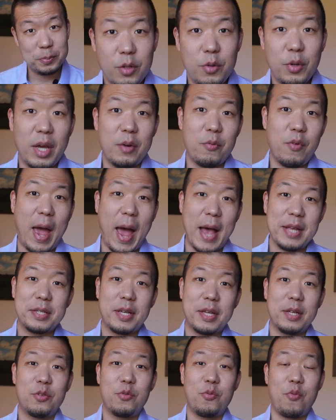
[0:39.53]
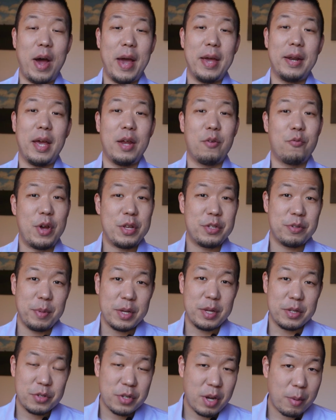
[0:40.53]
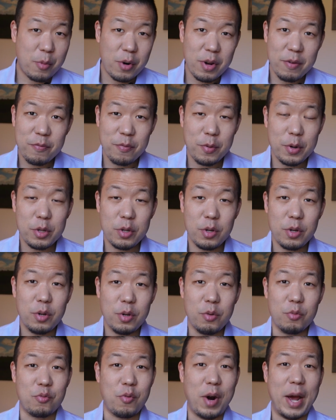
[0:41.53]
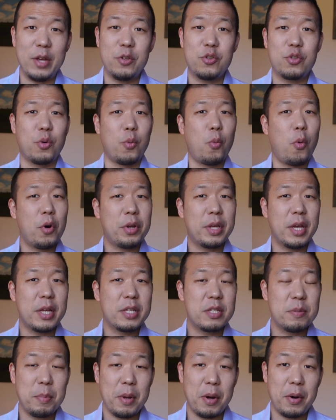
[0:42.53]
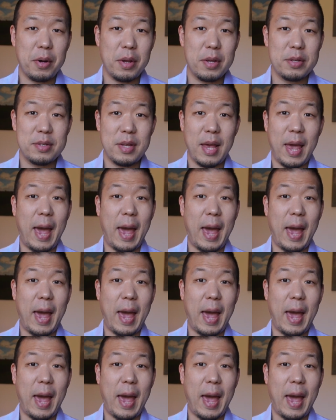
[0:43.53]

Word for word: You can ask it to write a resume summary for you, write your work experience,